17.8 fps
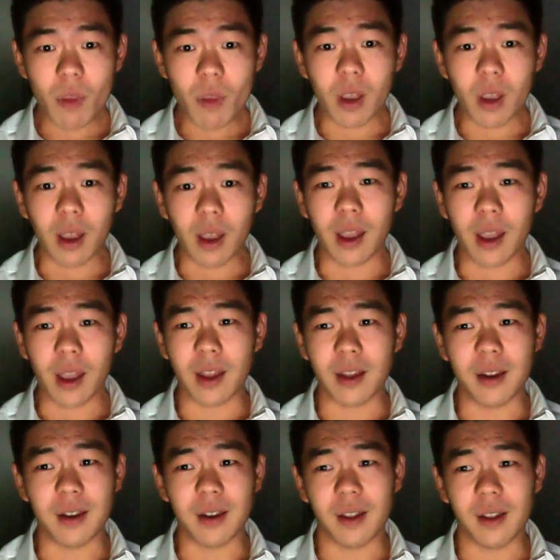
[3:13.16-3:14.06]

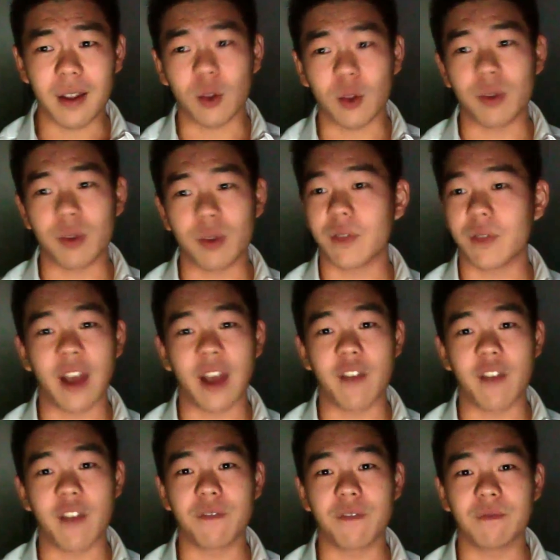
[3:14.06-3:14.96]
And these don't
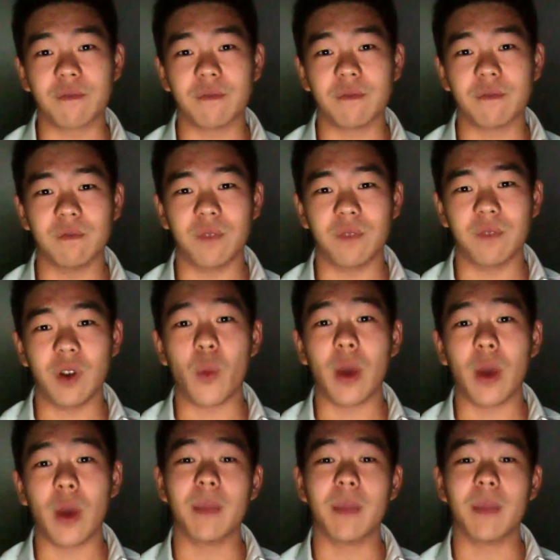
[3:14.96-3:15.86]
survive very
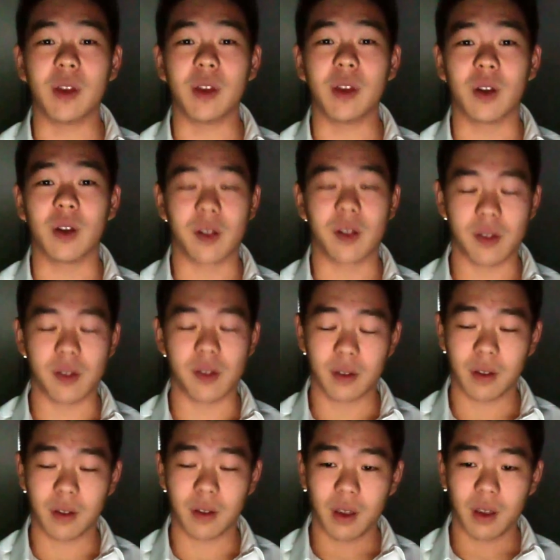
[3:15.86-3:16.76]
well
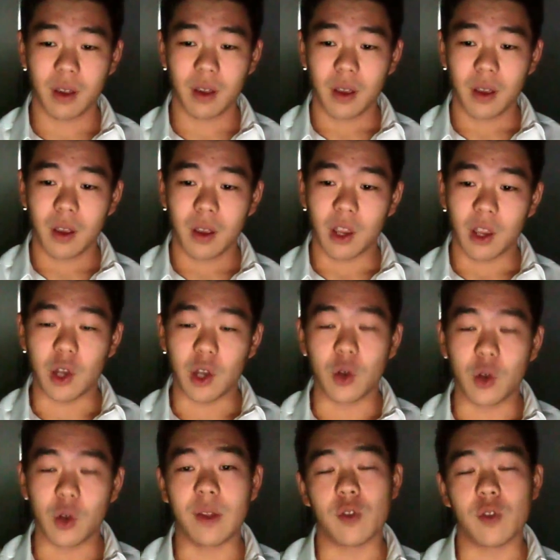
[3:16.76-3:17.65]
because,
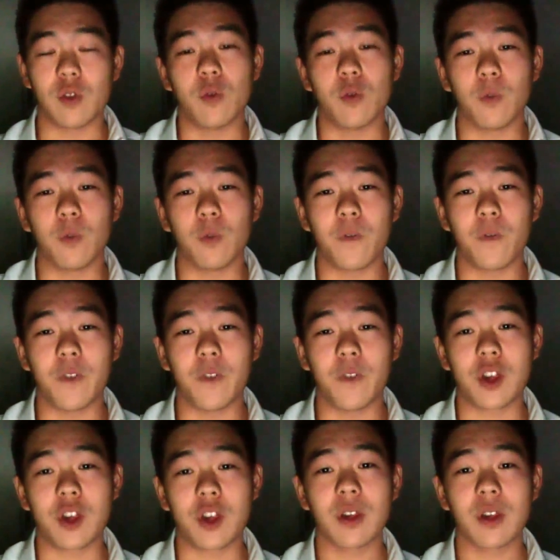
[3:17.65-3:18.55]
as you
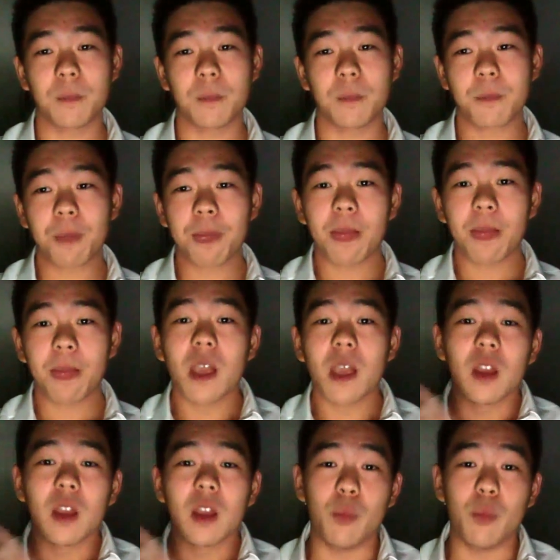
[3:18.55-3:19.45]
fish,
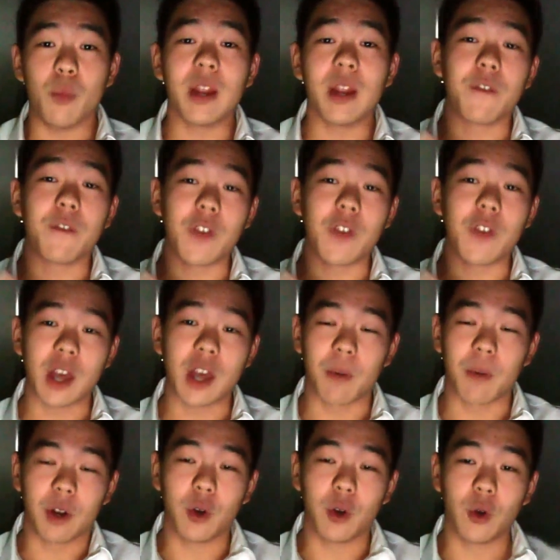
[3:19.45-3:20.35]
you bring a fish up
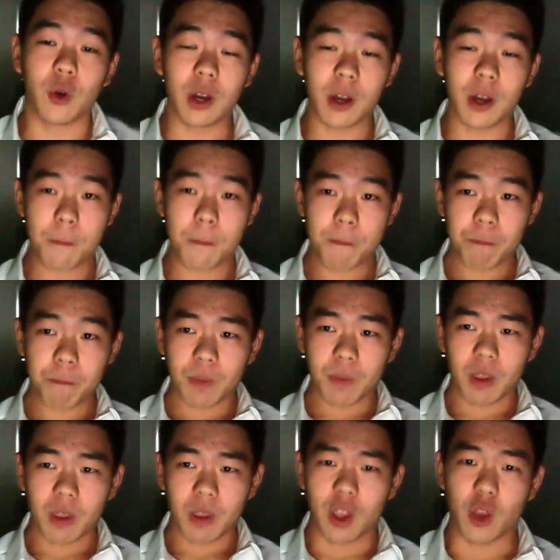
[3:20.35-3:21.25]
on the hook,
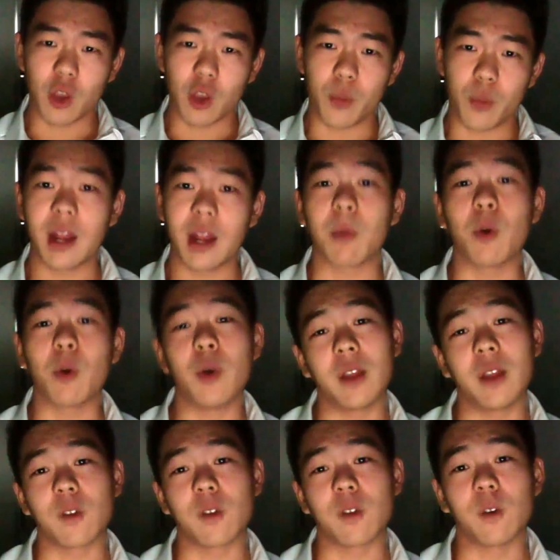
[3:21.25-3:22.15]
you bring it up
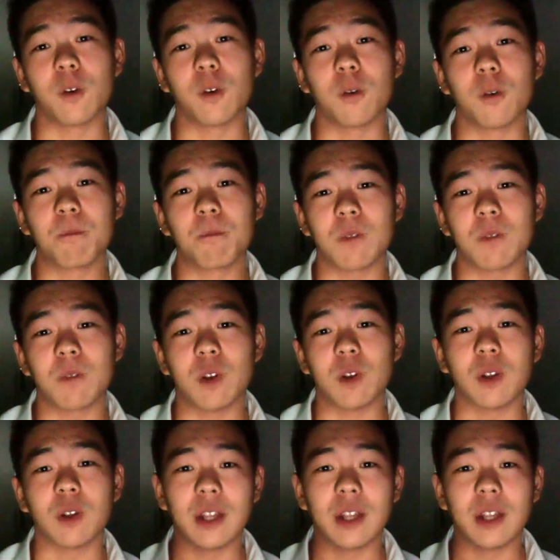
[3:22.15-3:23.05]
quick, so
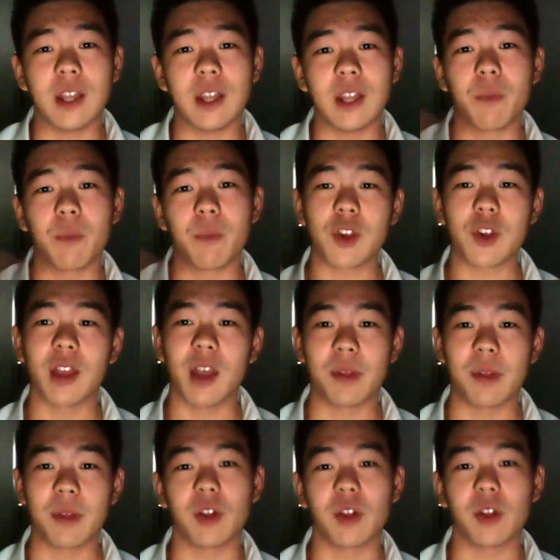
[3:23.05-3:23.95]
the decompression
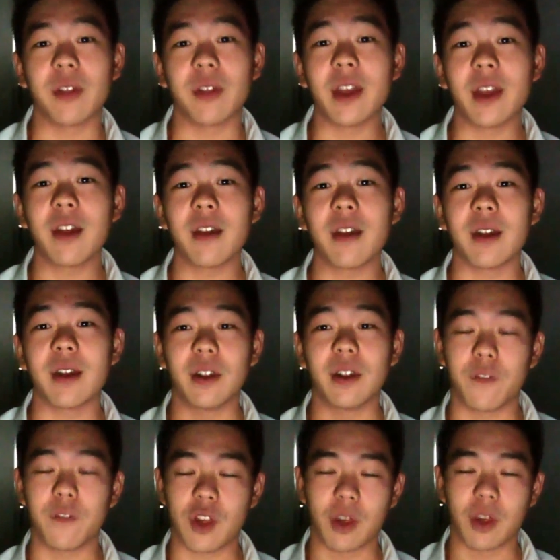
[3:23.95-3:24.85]
time is not there, and then the
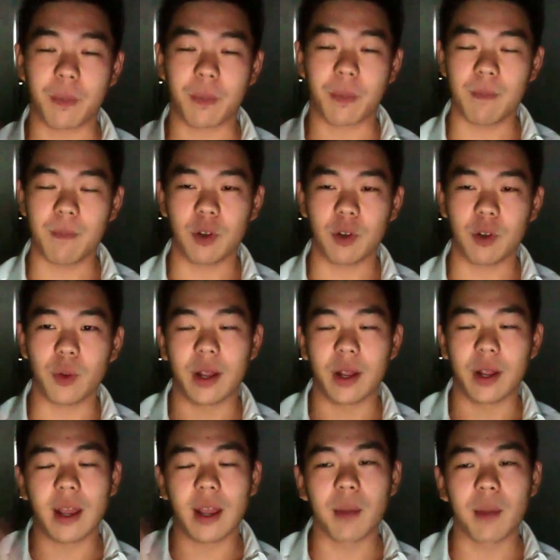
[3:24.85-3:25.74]
fish, when they
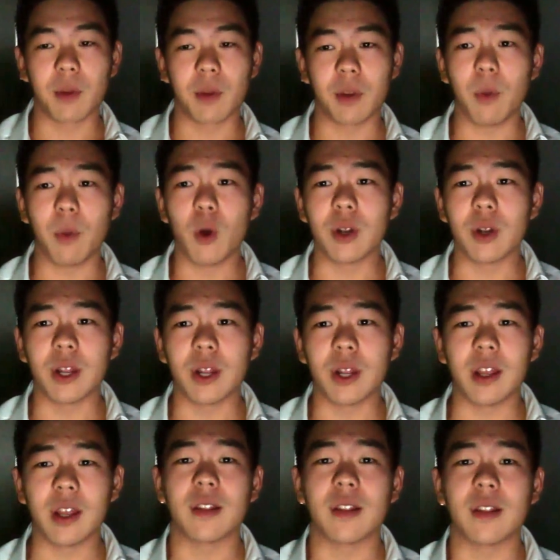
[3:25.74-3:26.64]
get up on the boat,
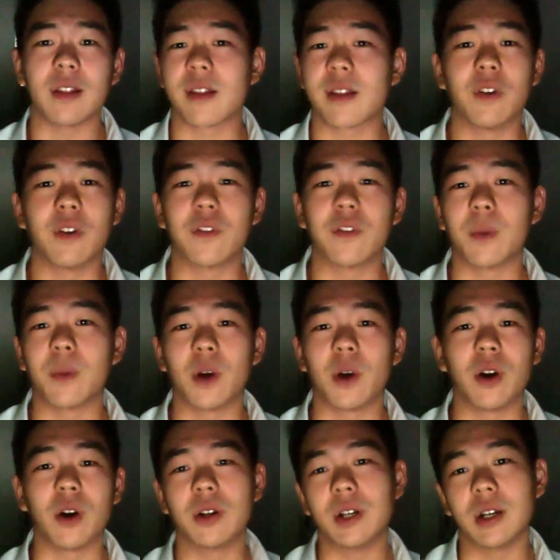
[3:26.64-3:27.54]
they suffer from
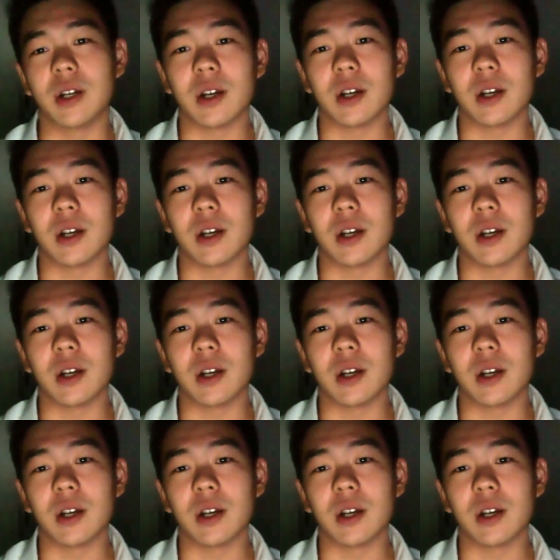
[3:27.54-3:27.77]
all the